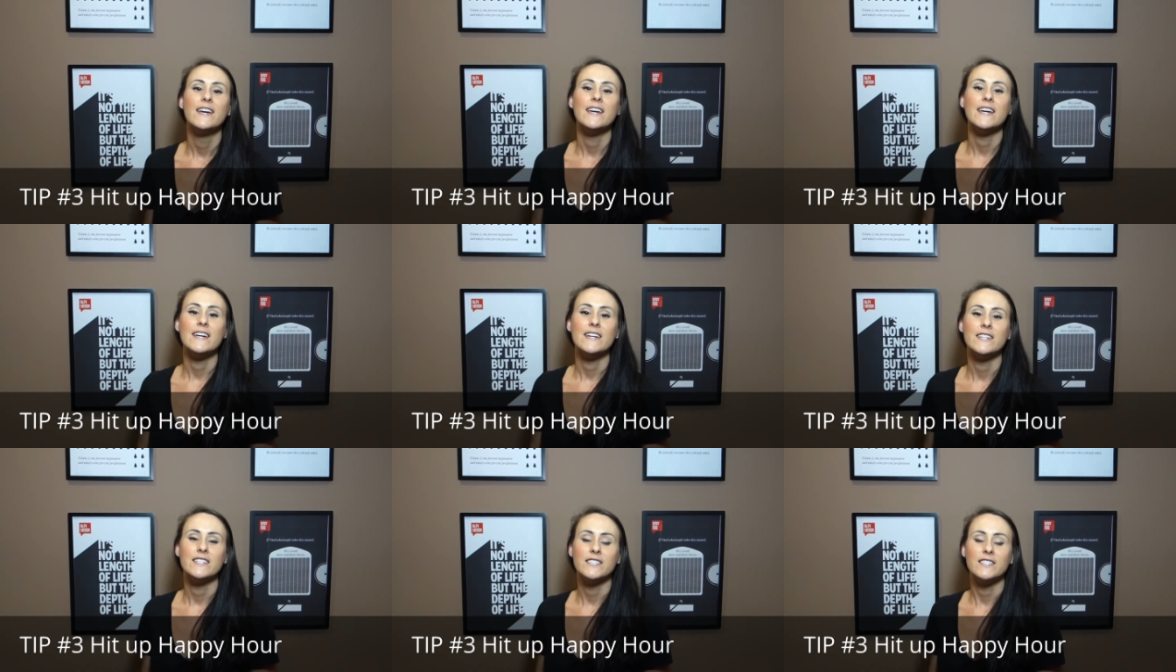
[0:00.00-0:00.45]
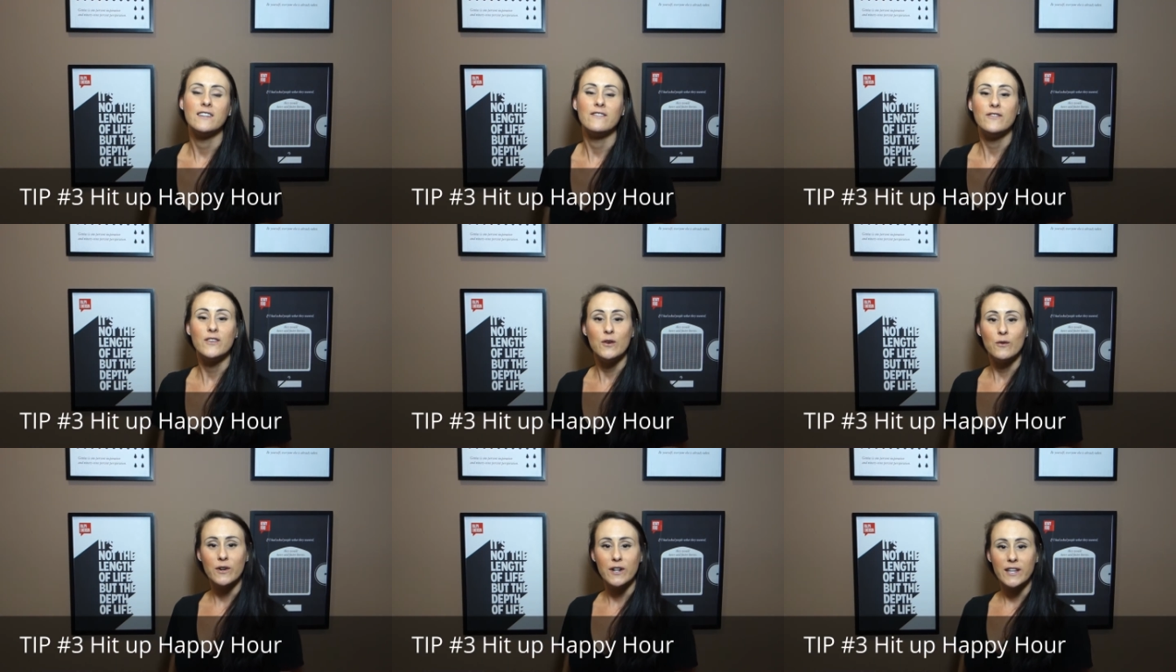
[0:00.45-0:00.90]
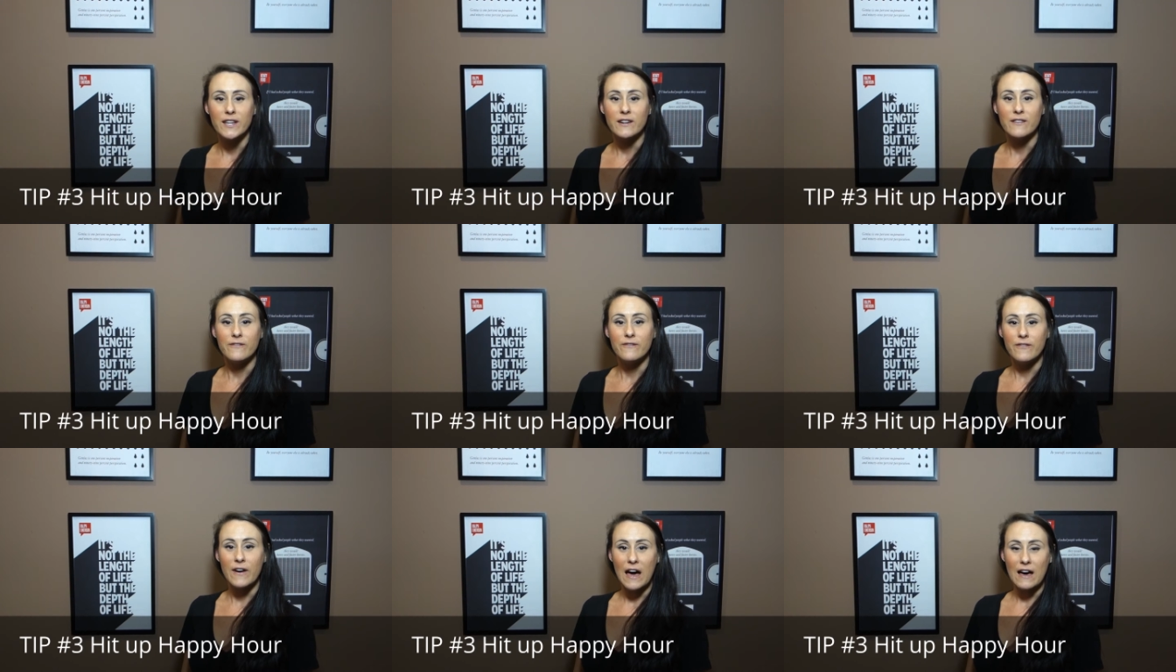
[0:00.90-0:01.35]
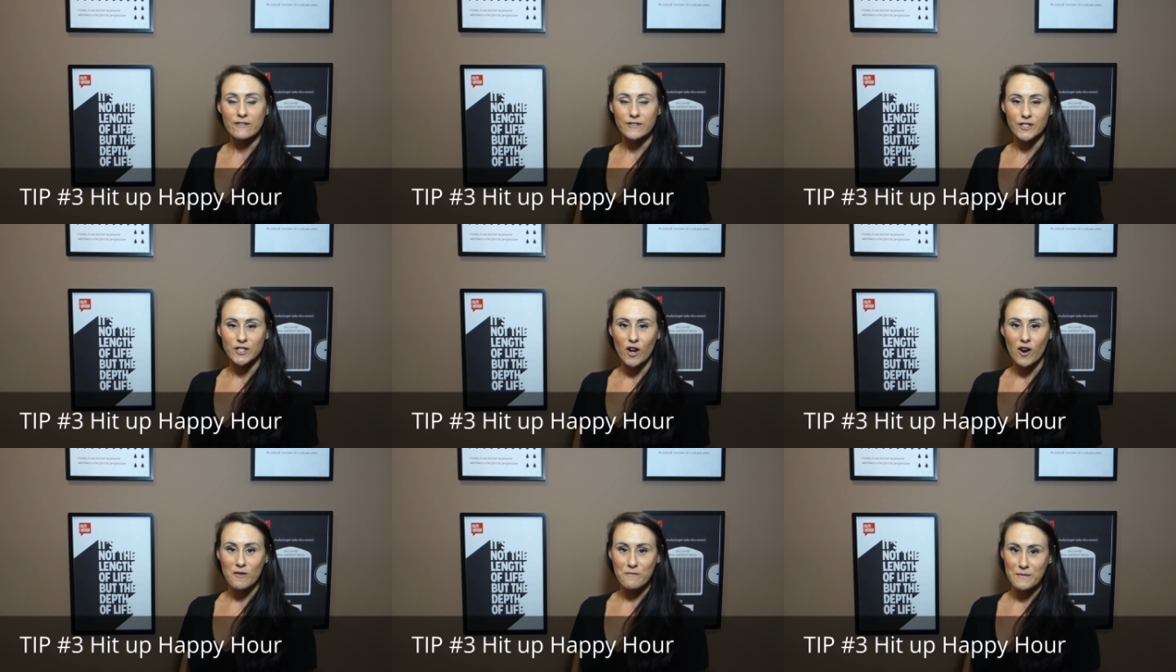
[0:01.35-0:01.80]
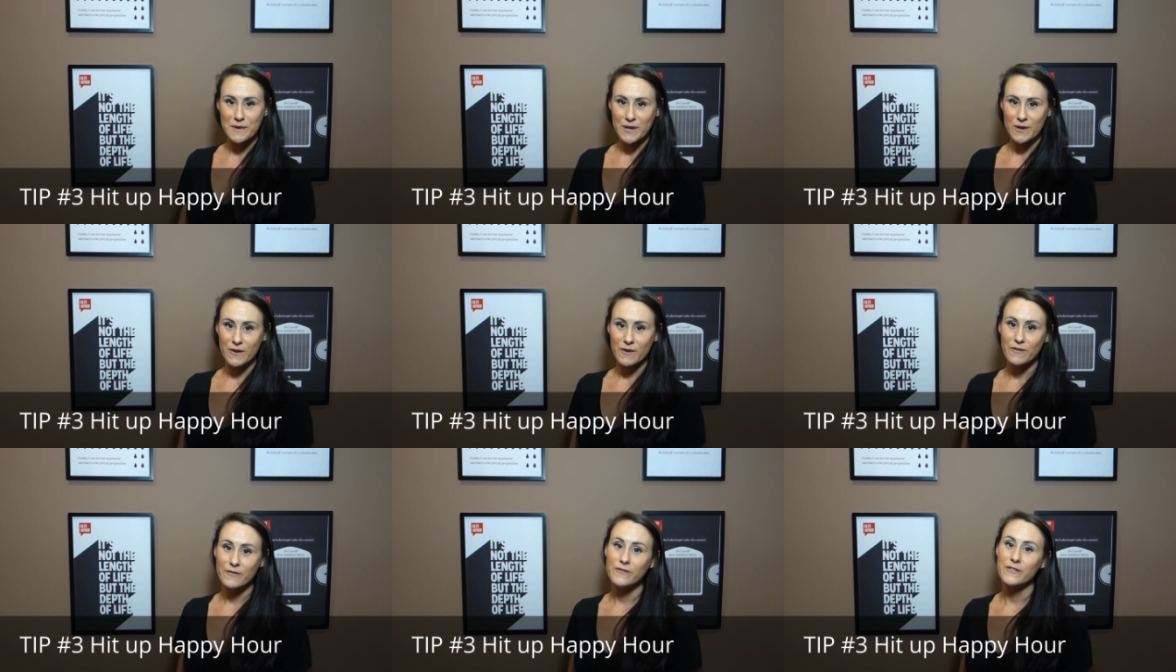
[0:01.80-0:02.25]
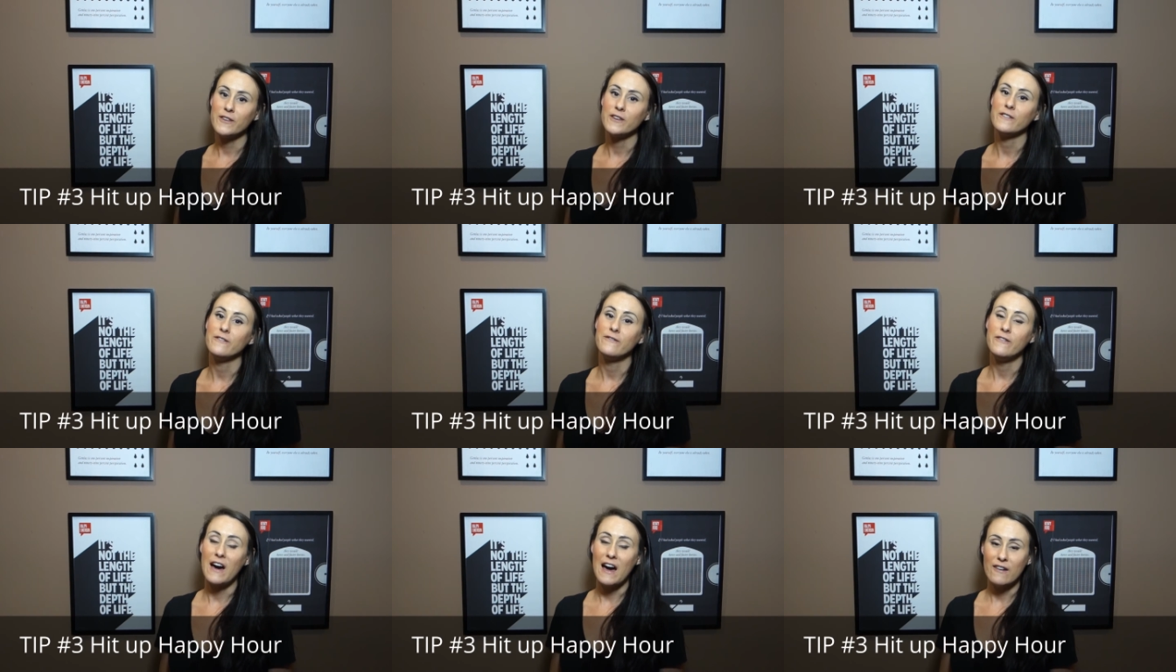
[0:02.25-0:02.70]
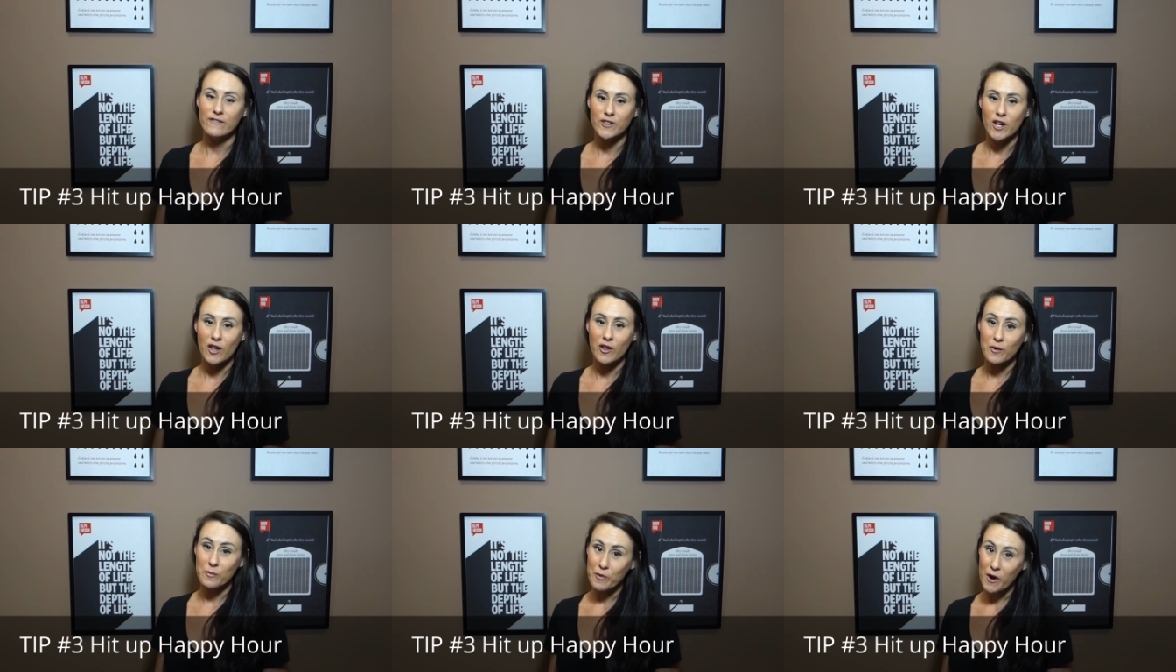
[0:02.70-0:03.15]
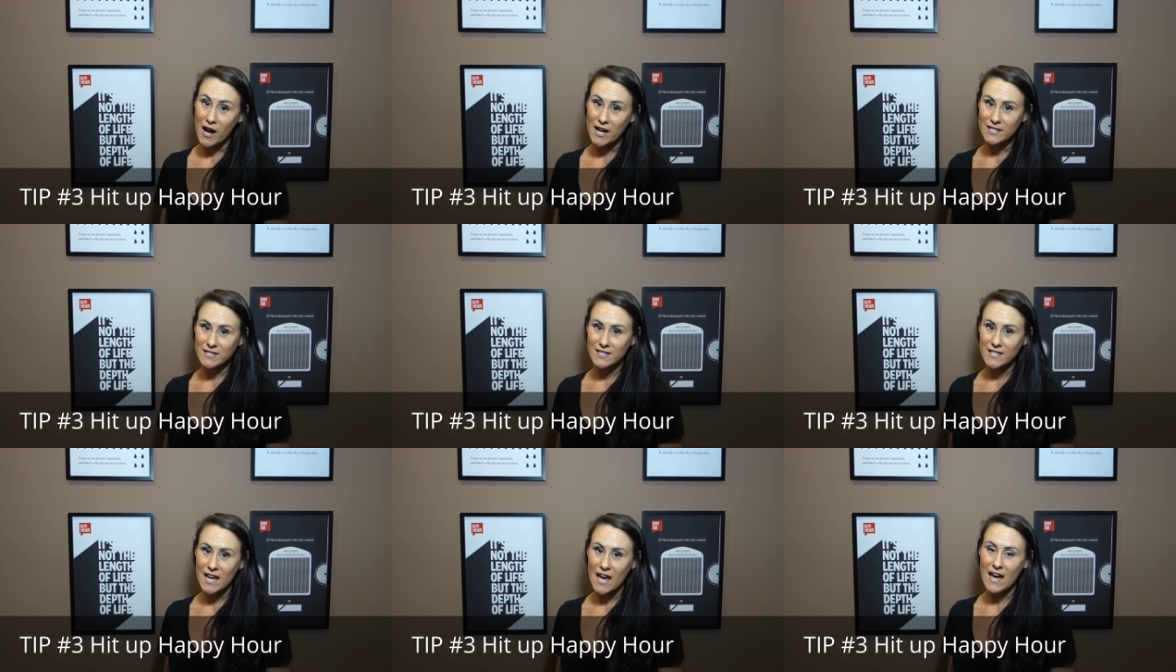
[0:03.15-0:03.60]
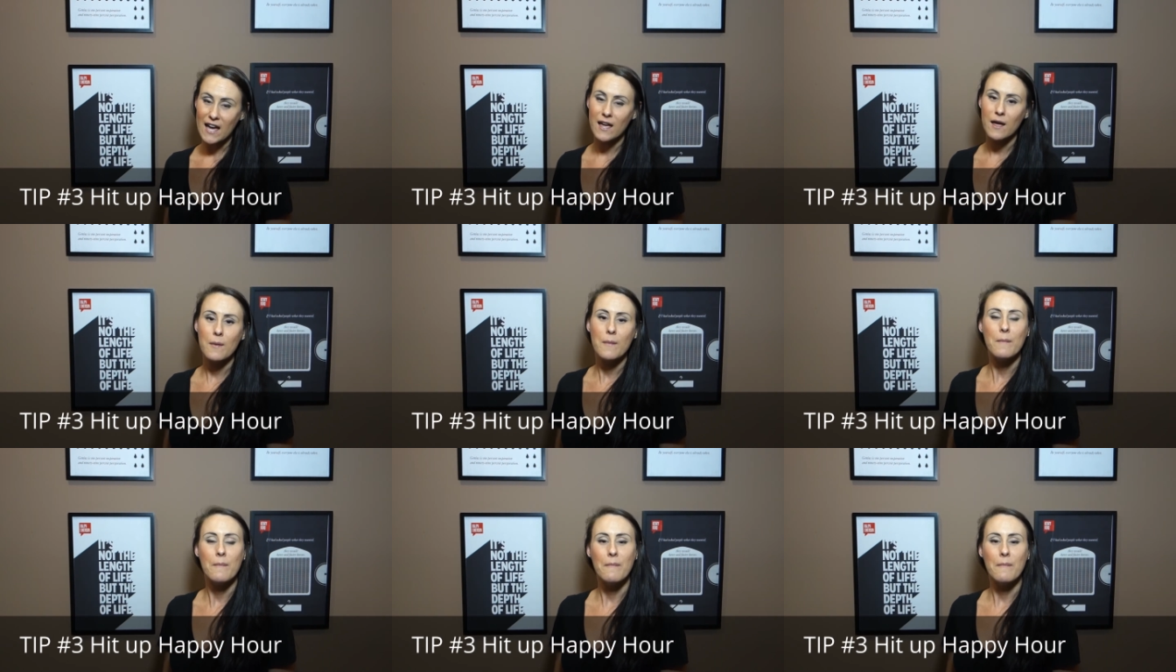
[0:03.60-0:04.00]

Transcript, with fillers: is if you want to get a five-star meal for $5 price tag,